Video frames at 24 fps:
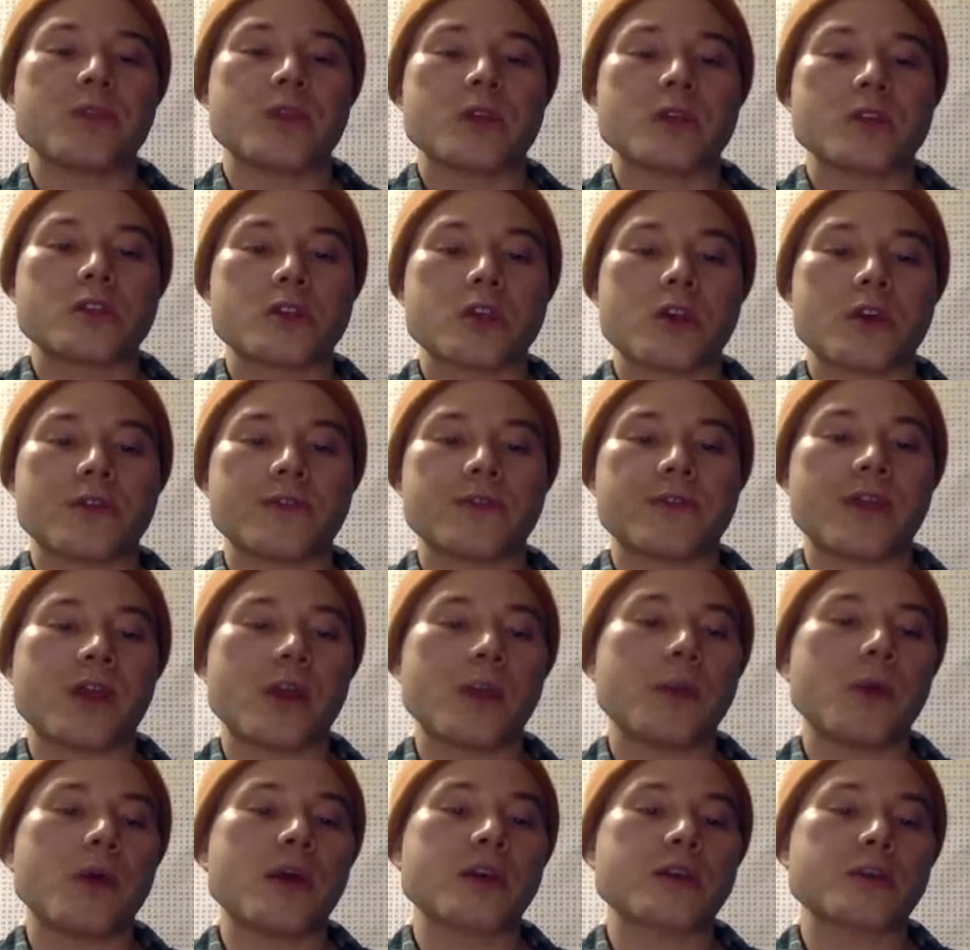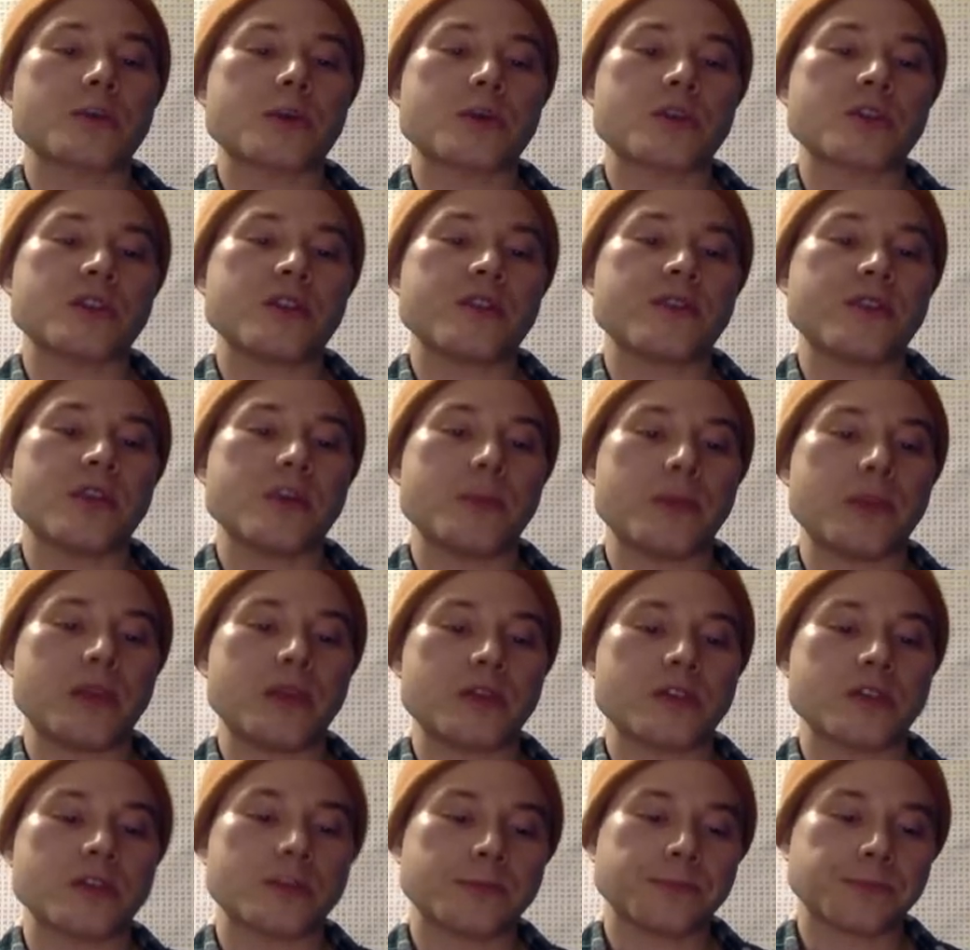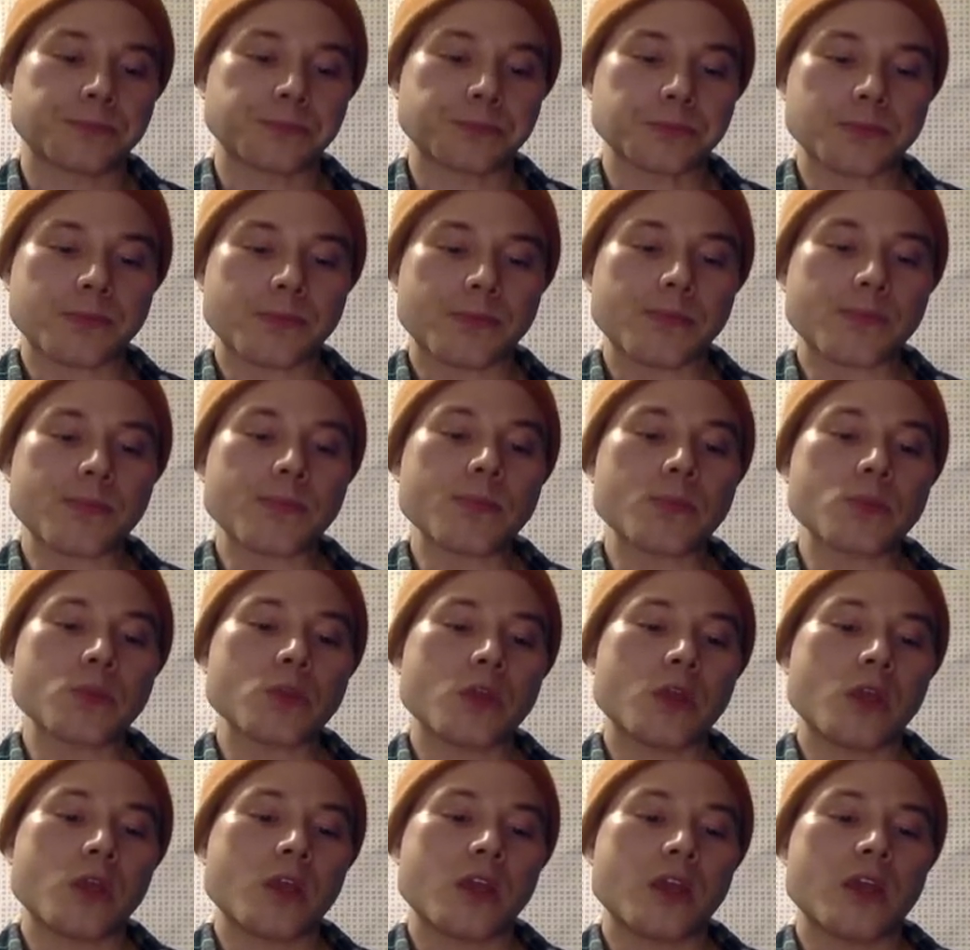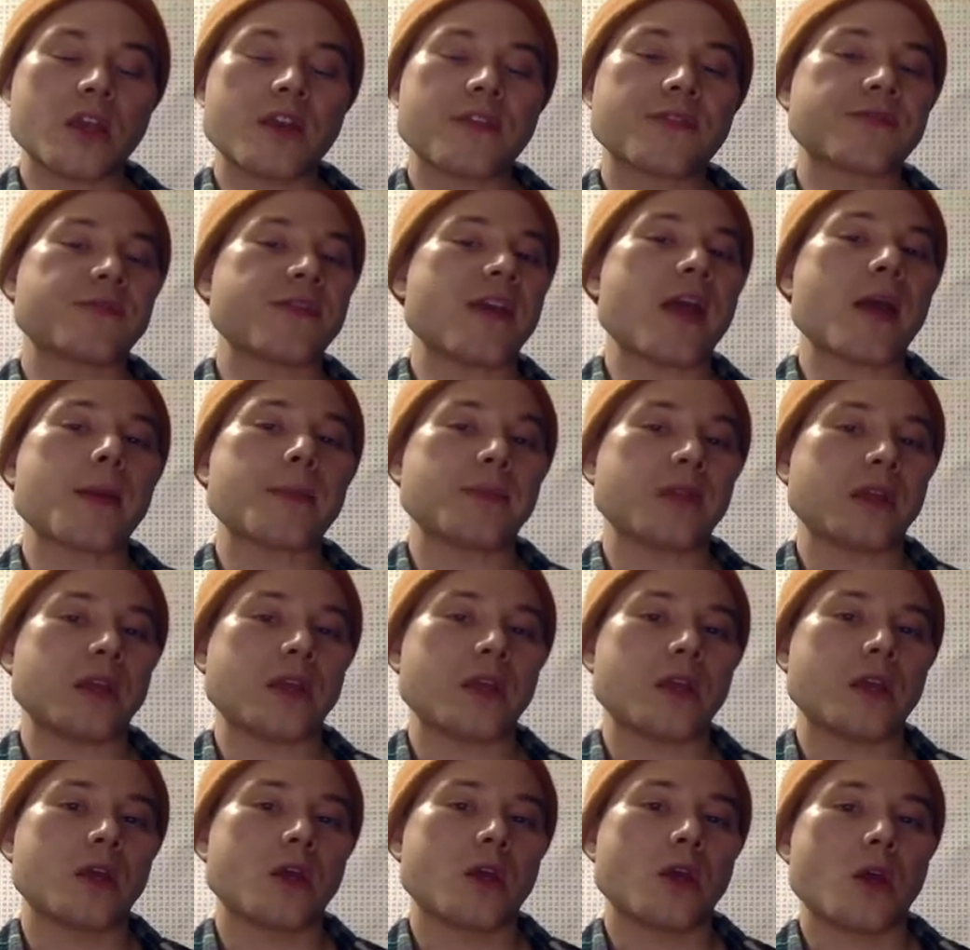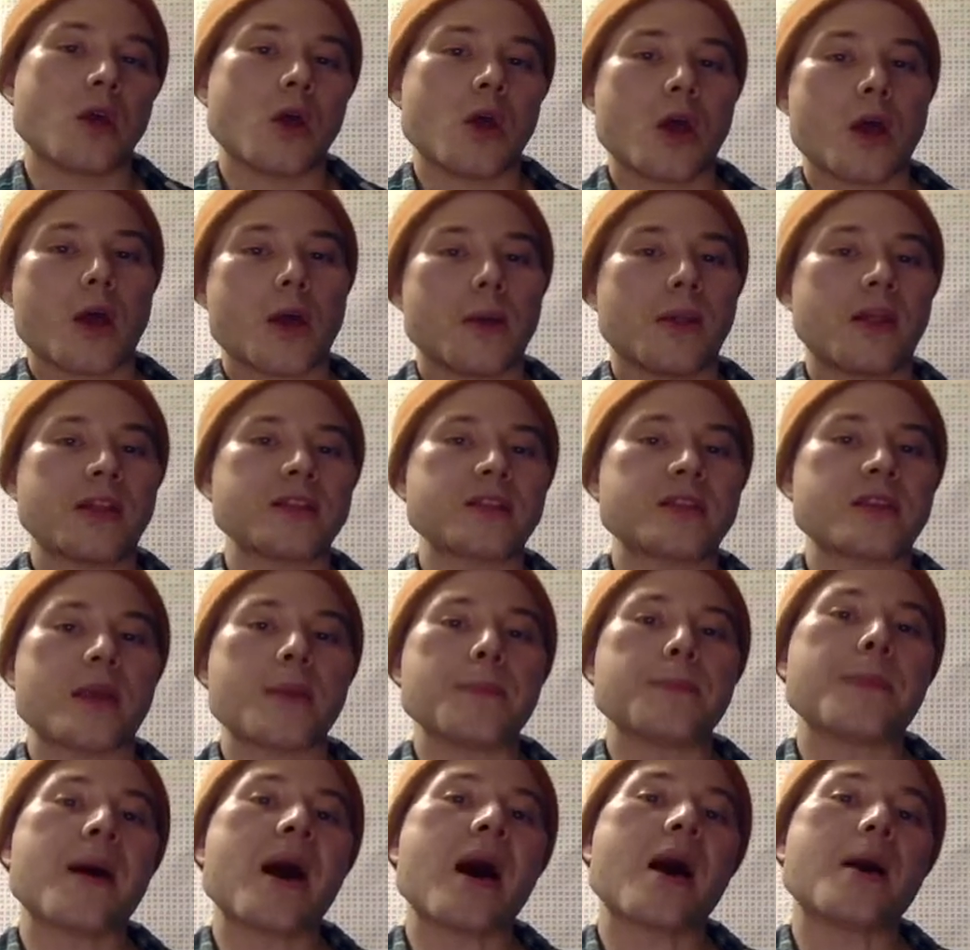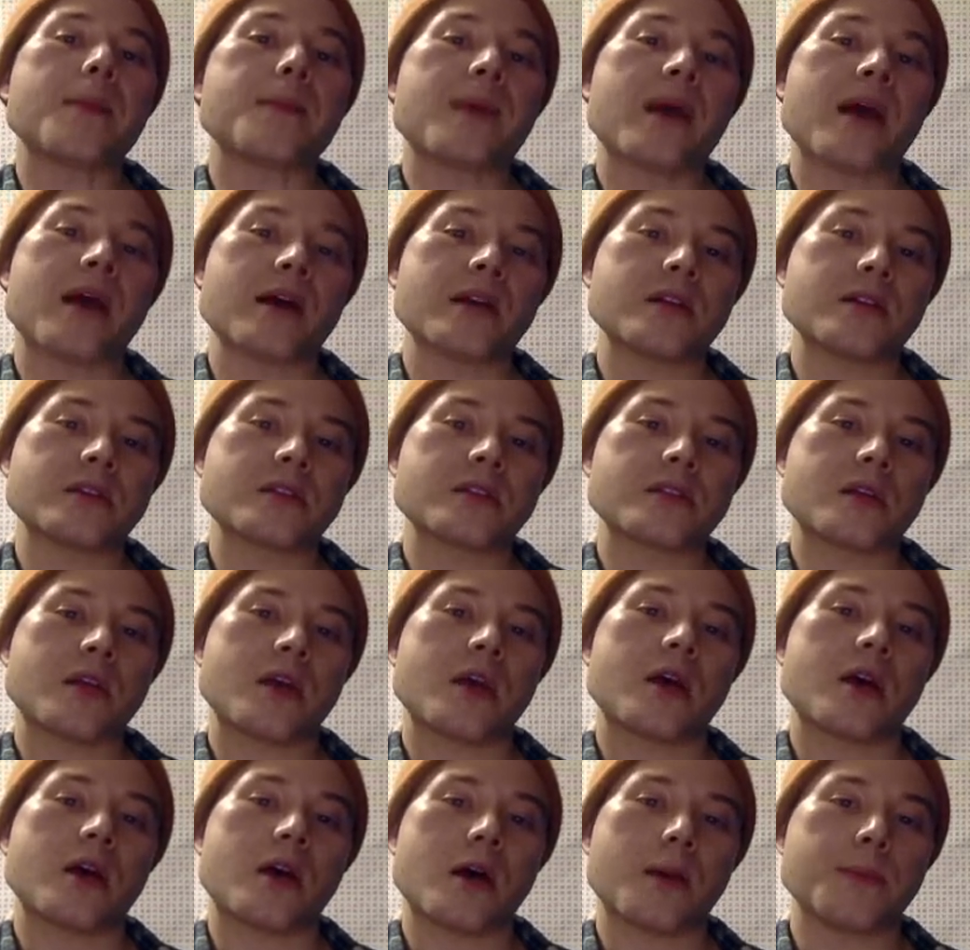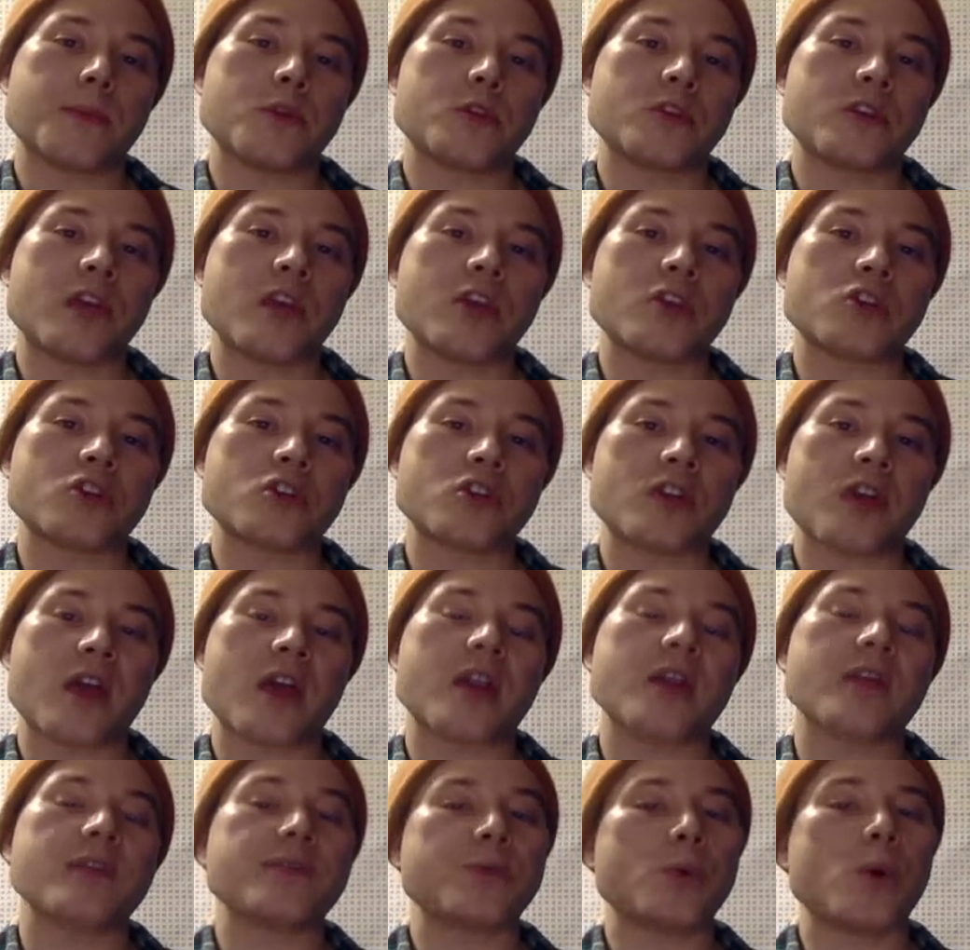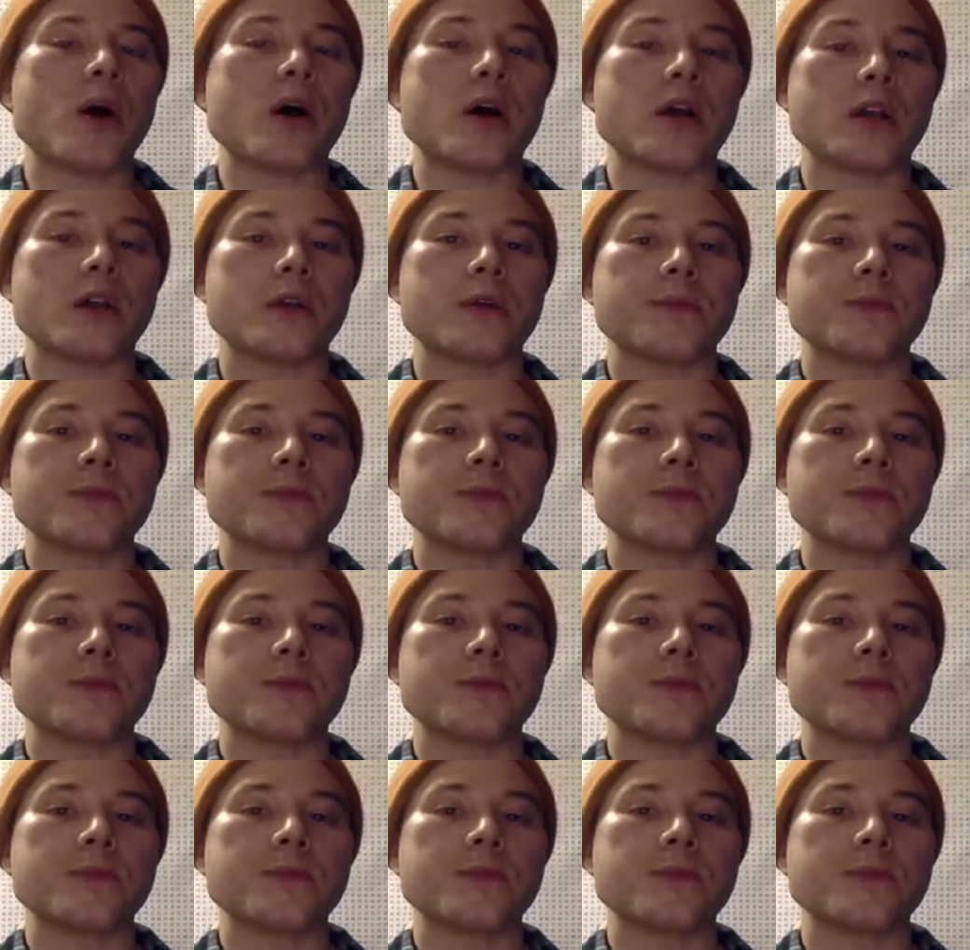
So variable expressivity means in a family, let's say mom has uh, a mutation NF1,